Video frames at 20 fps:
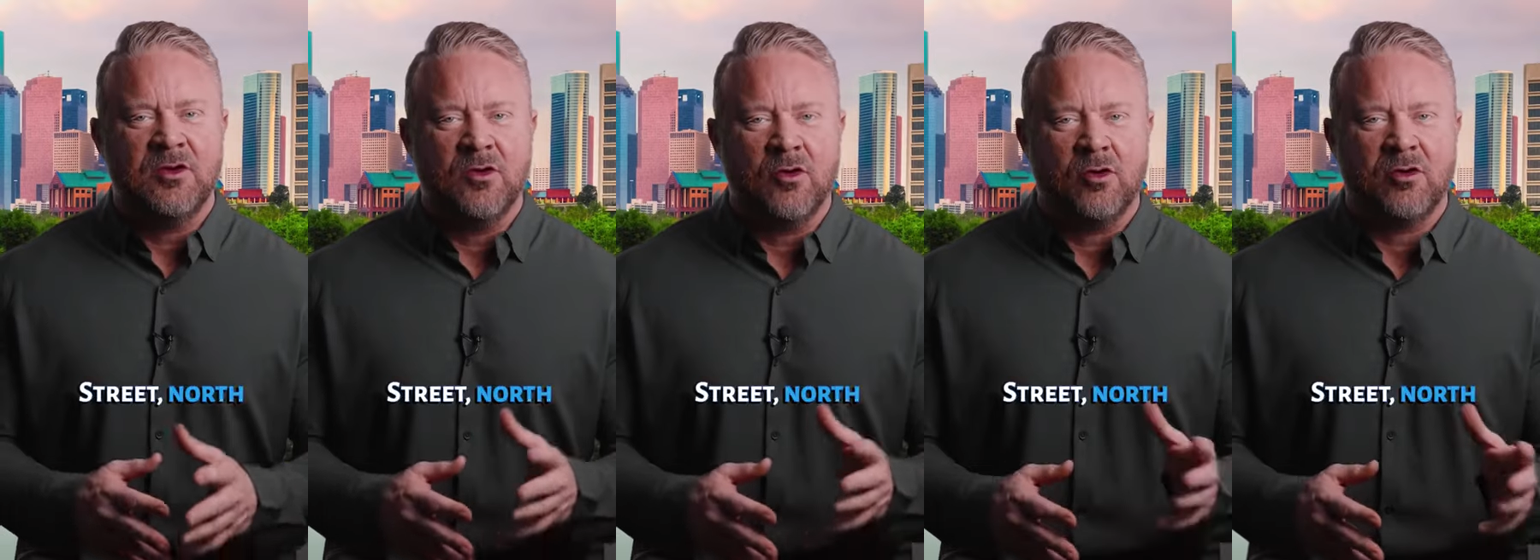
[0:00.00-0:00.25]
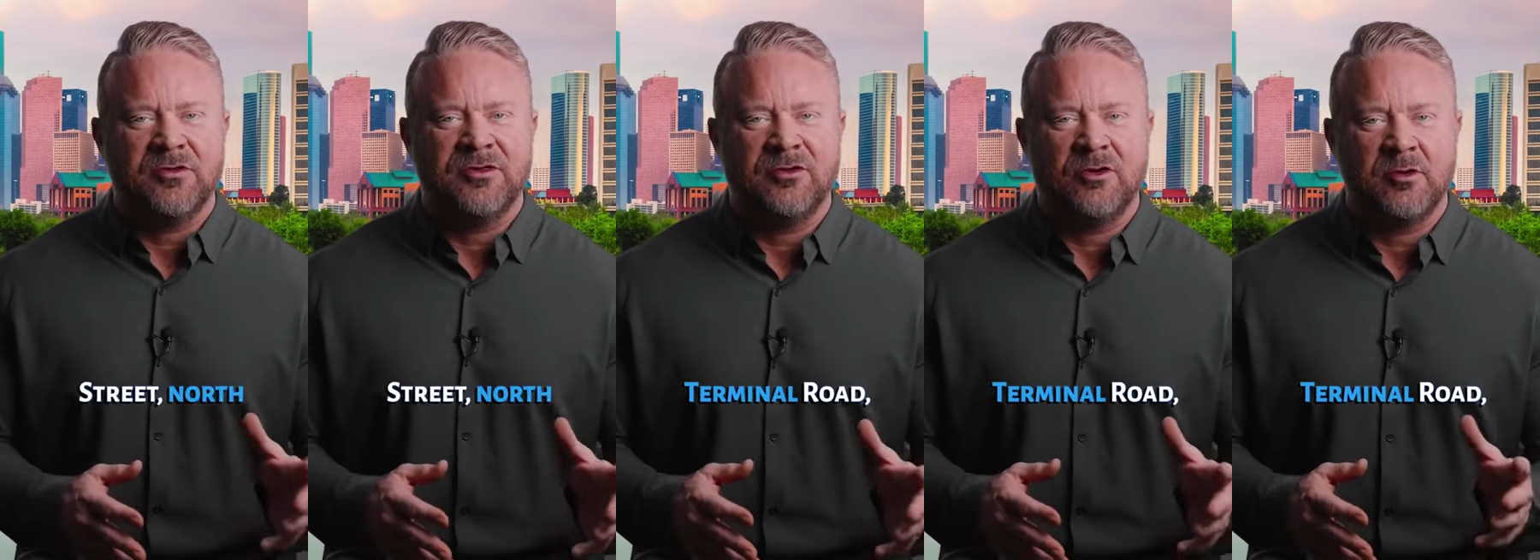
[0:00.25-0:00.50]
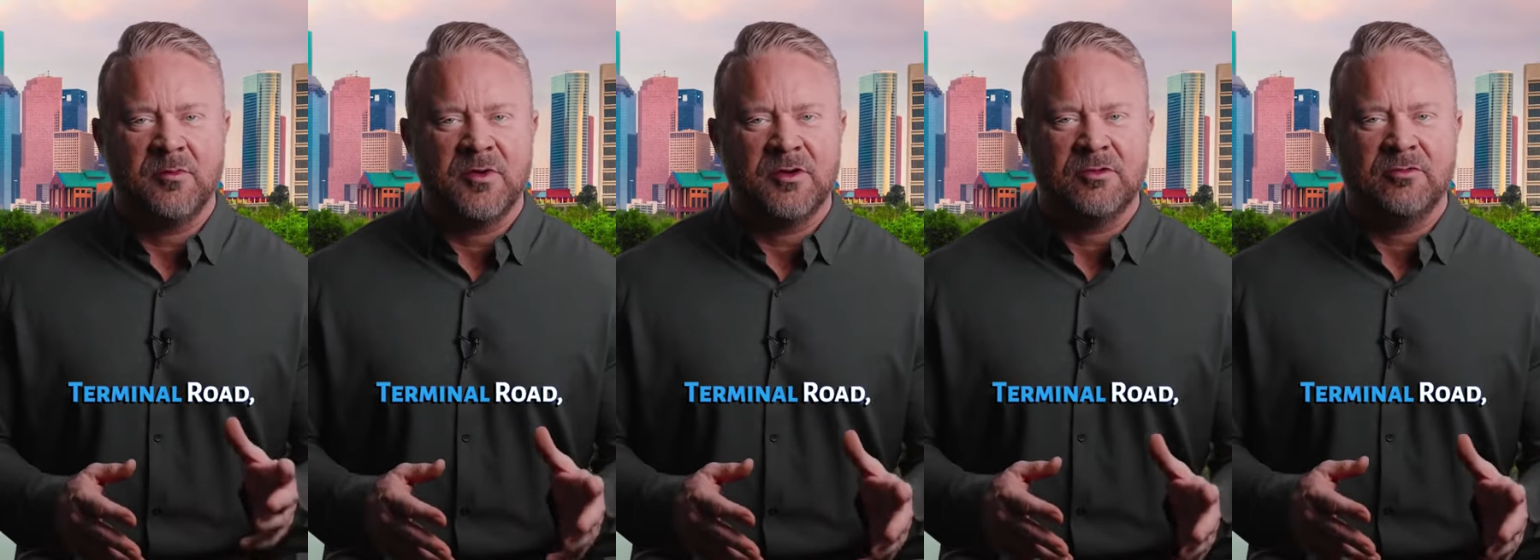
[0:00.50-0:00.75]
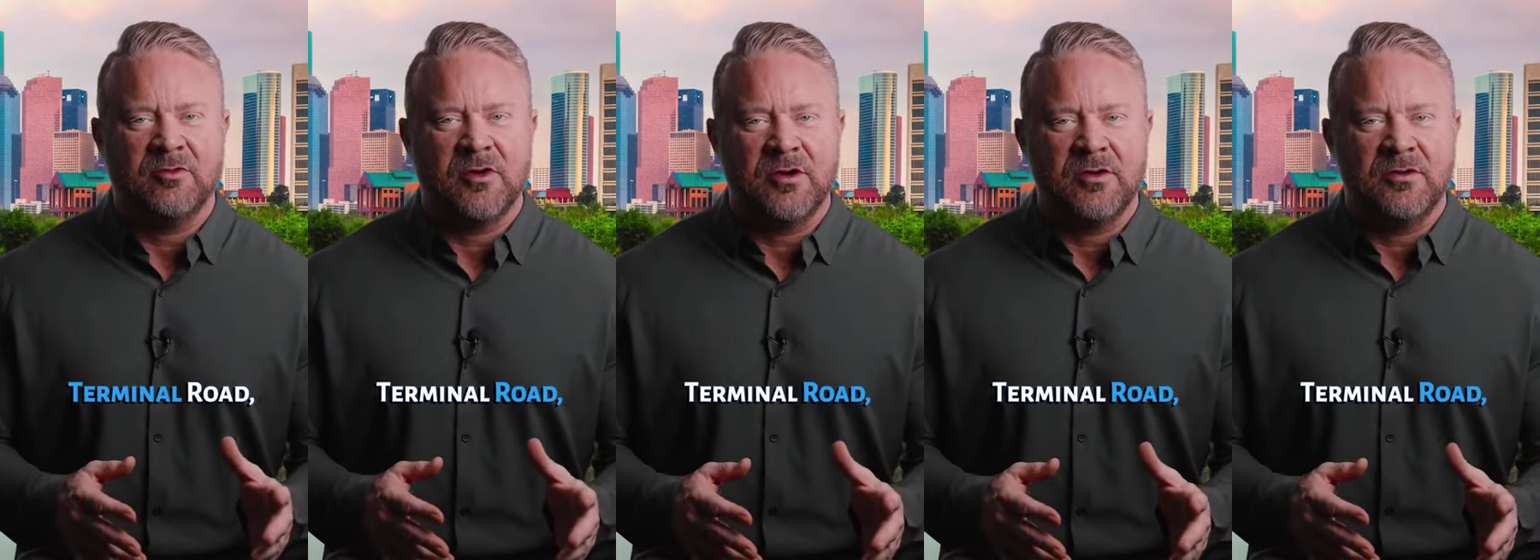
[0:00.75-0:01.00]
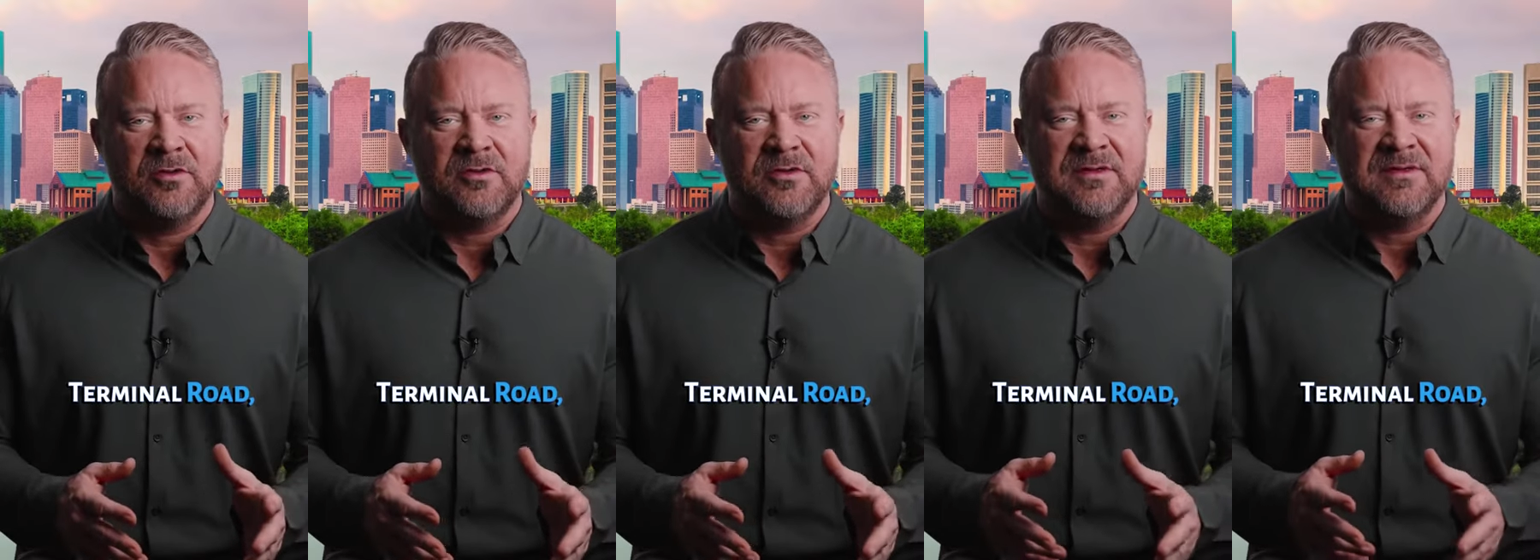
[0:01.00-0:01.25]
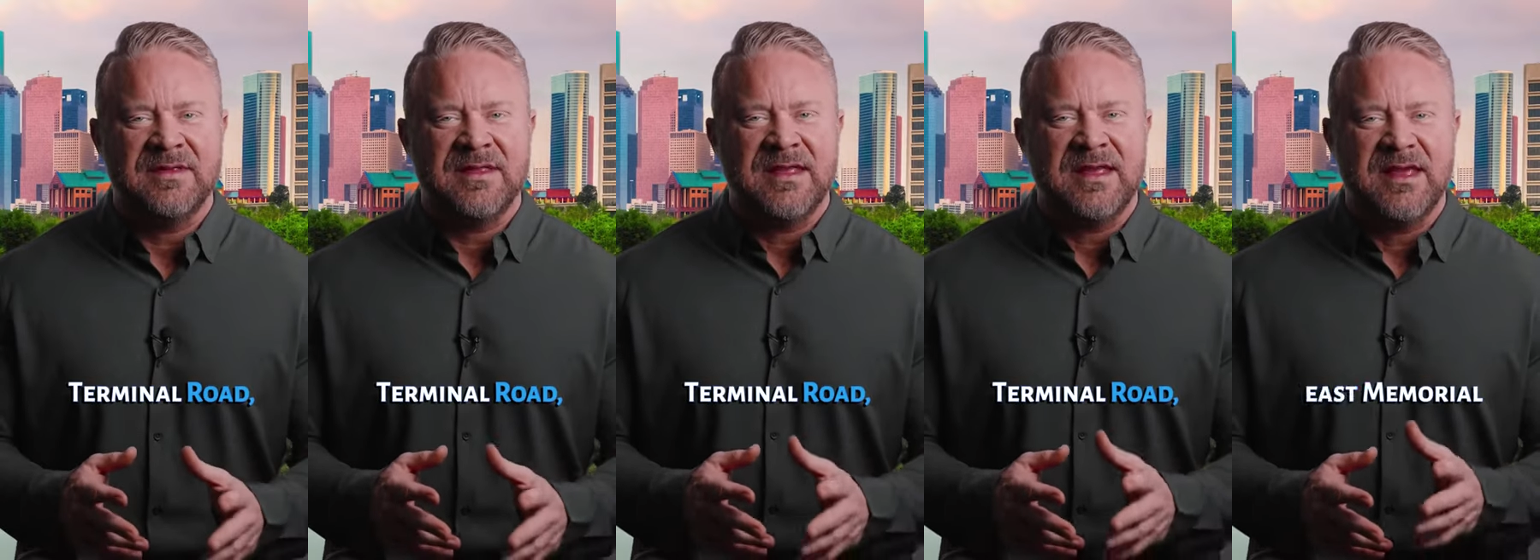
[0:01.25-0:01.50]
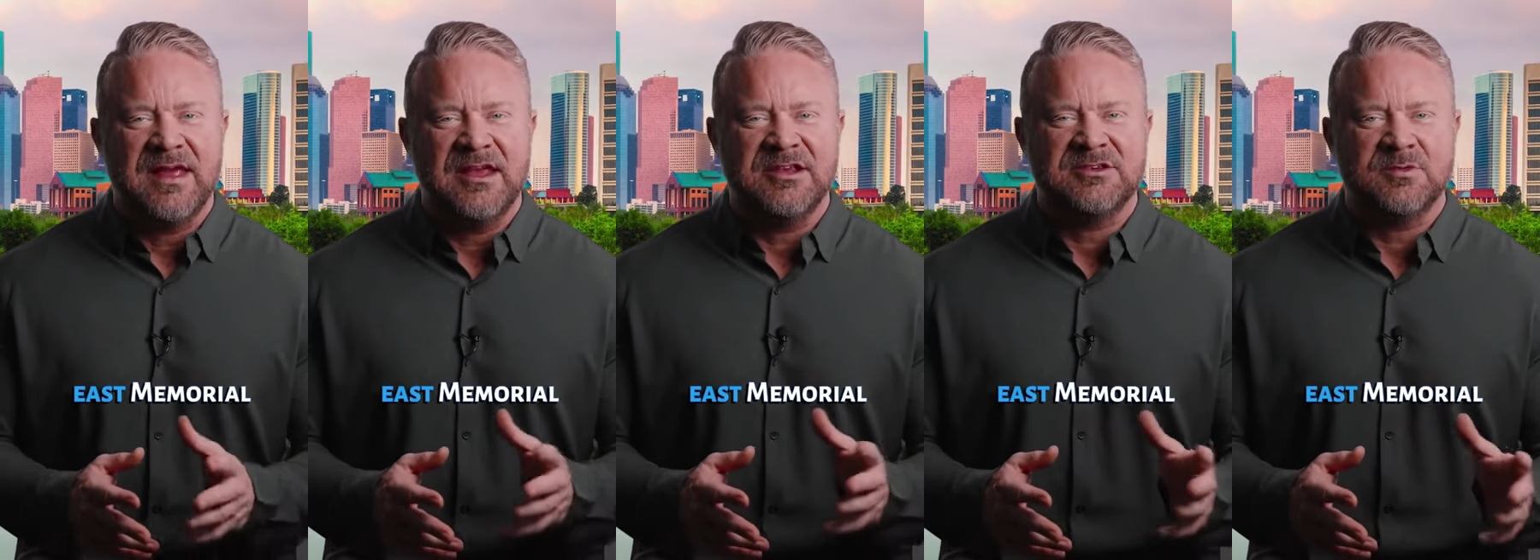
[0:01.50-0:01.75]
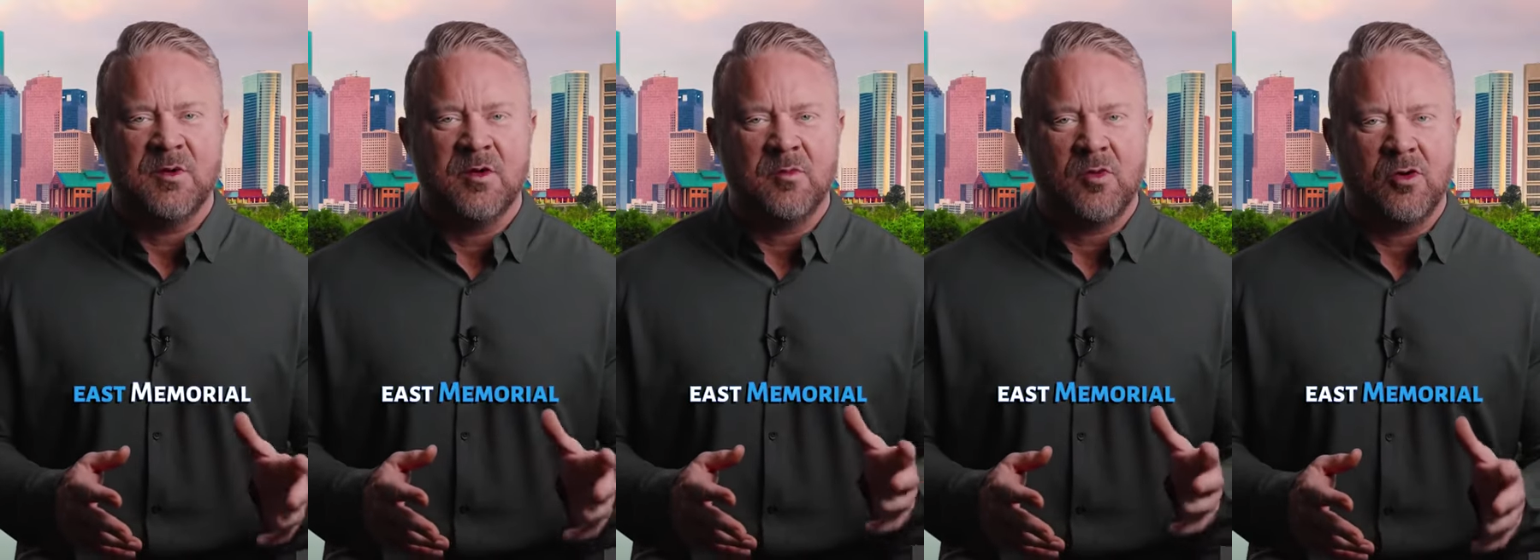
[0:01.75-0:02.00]
North Terminal Road,
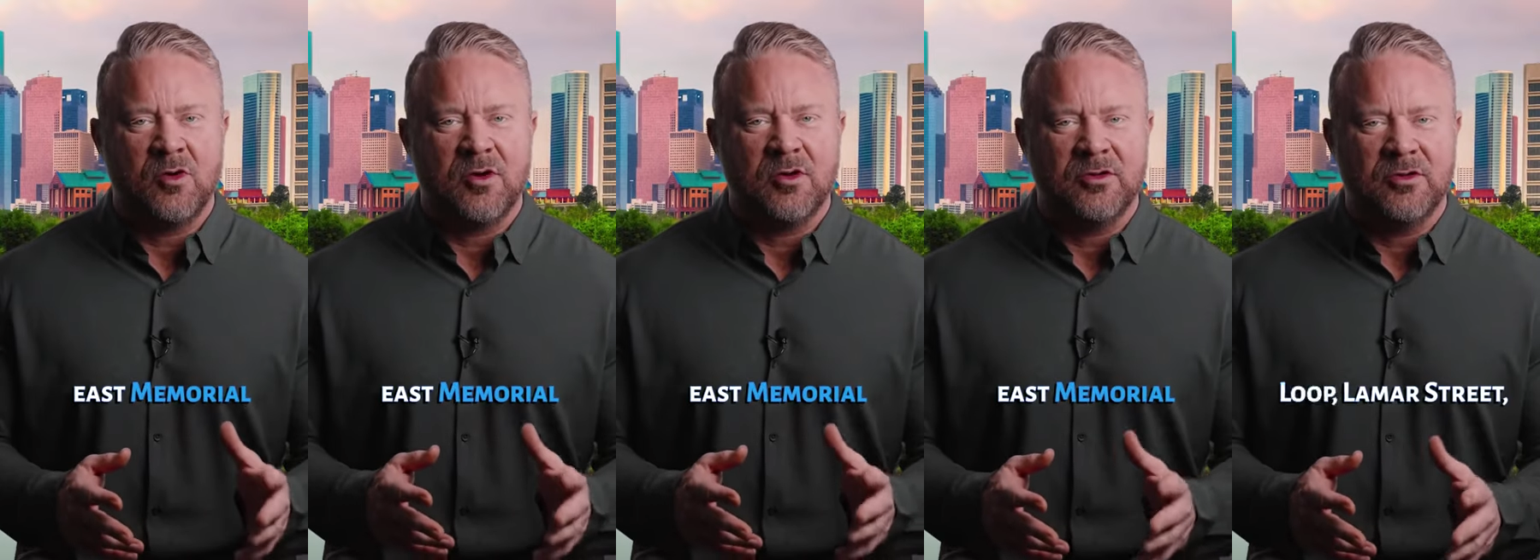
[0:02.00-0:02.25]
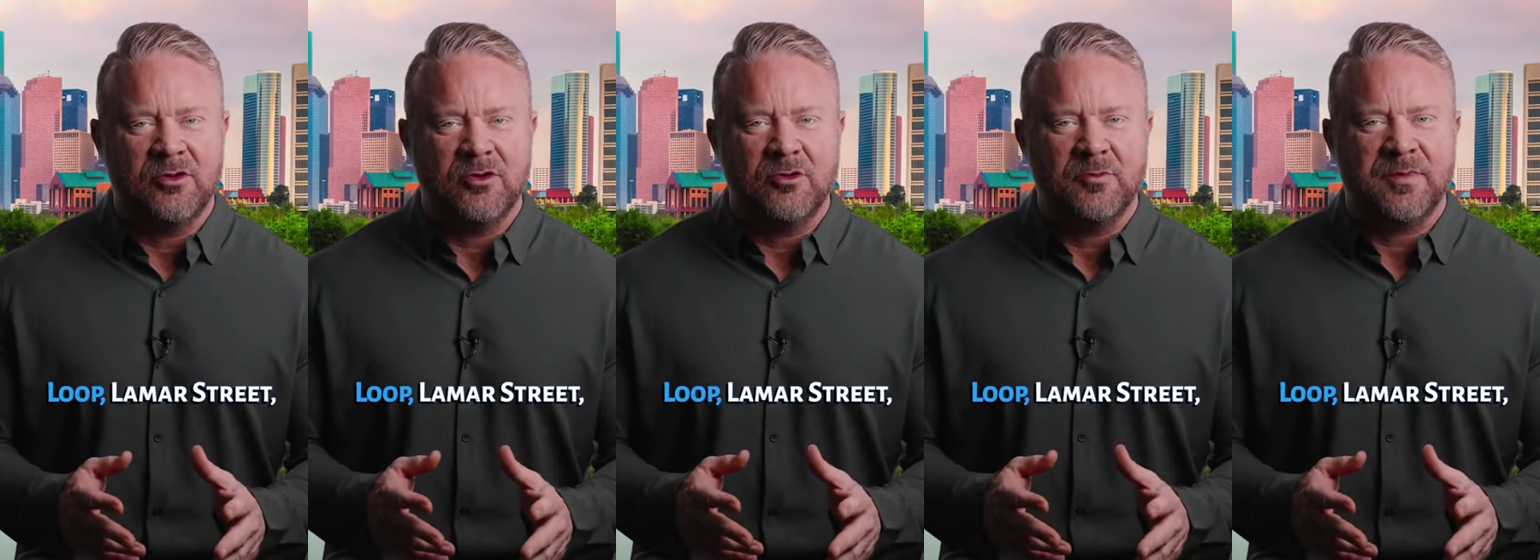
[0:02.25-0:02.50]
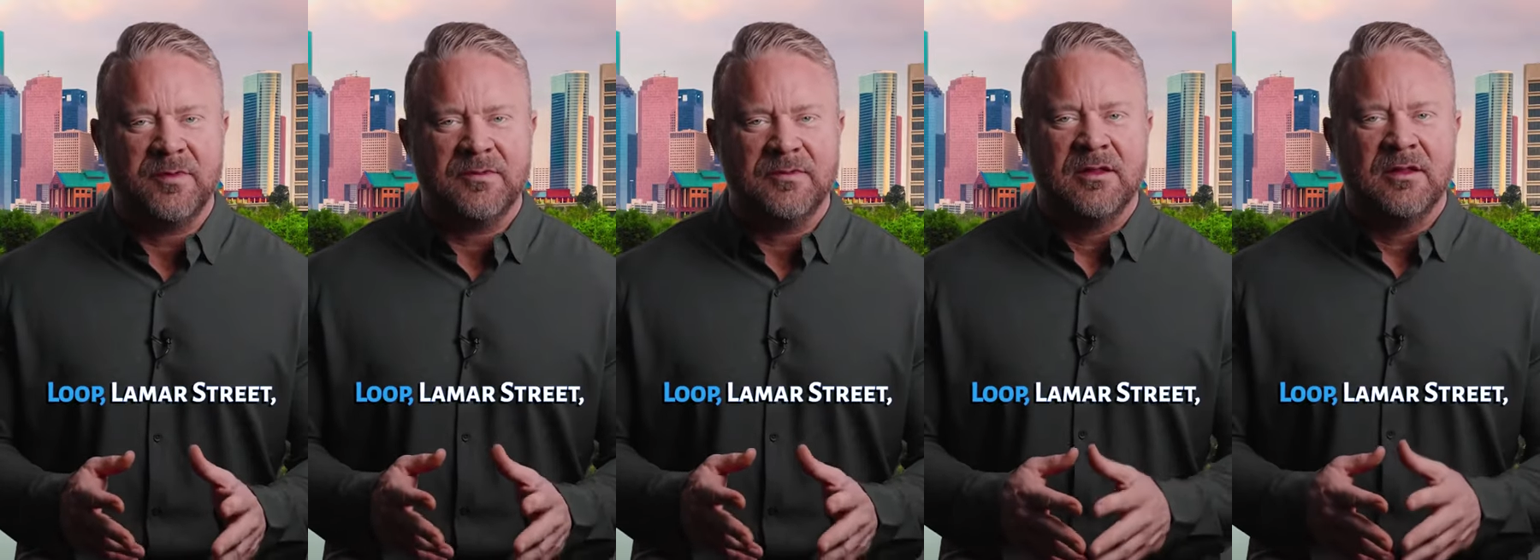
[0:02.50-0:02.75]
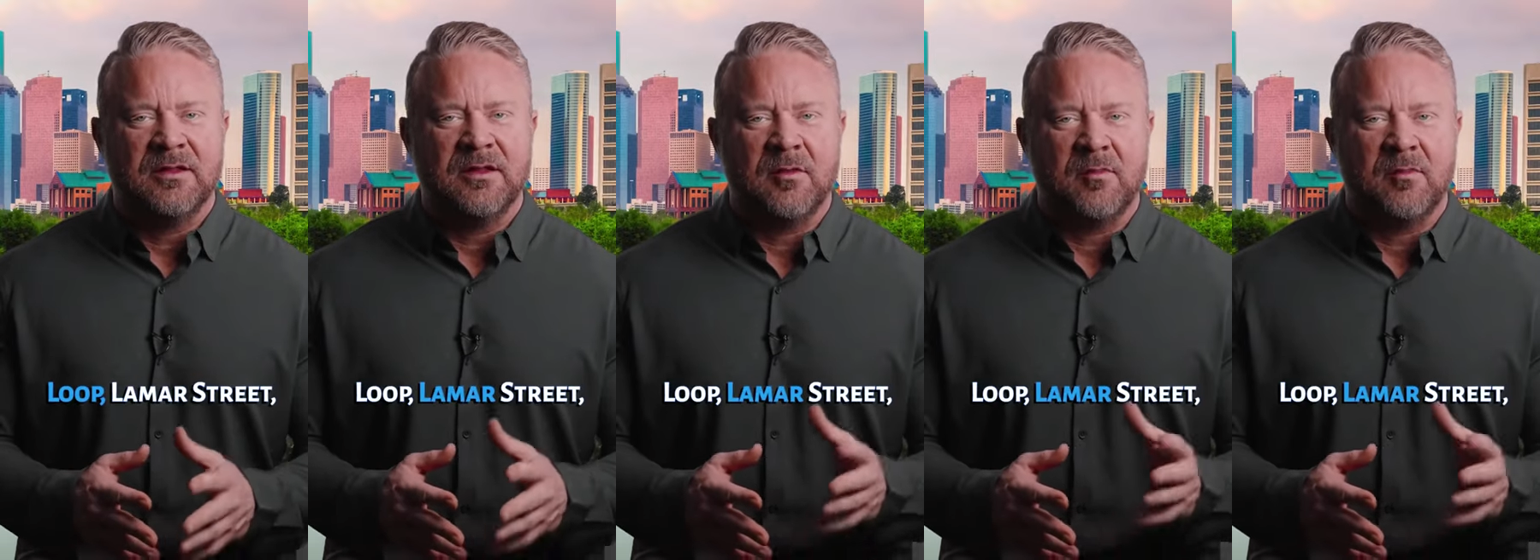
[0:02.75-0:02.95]
East Memorial Loop,